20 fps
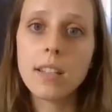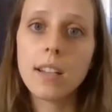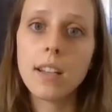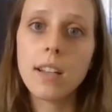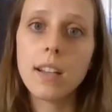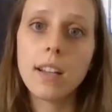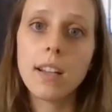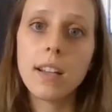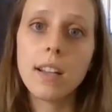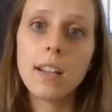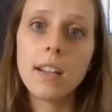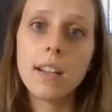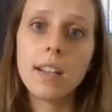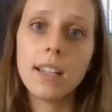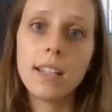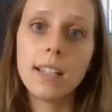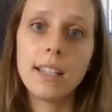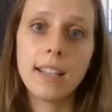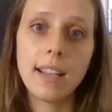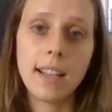
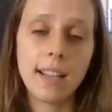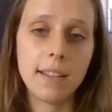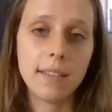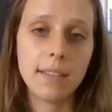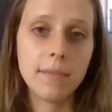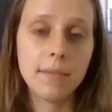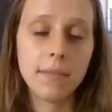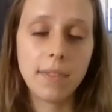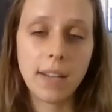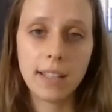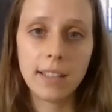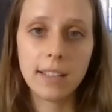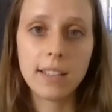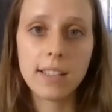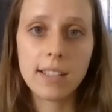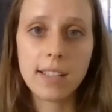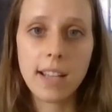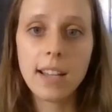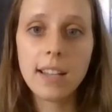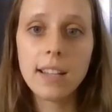in the final
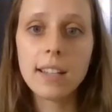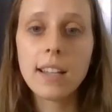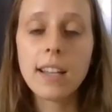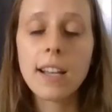design.